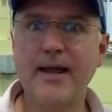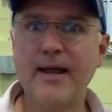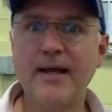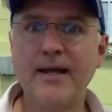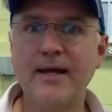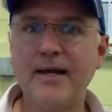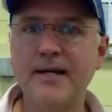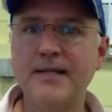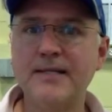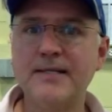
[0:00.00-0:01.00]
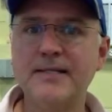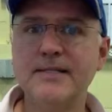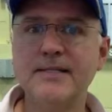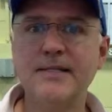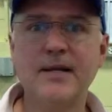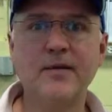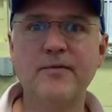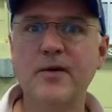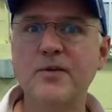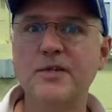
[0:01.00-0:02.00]
And
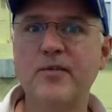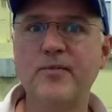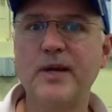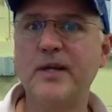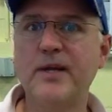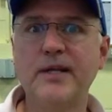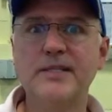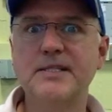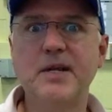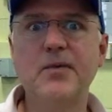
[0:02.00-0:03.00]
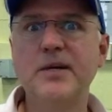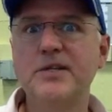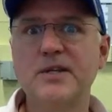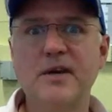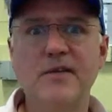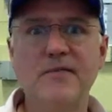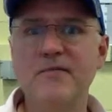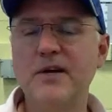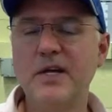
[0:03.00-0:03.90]
other folks have made like series of